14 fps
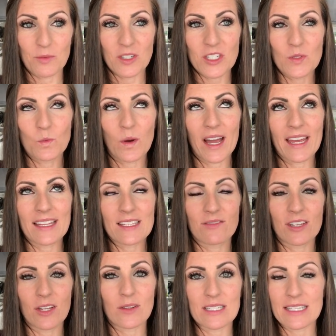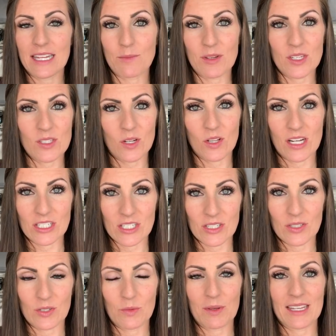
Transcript: which is why this video has taken me so long to do,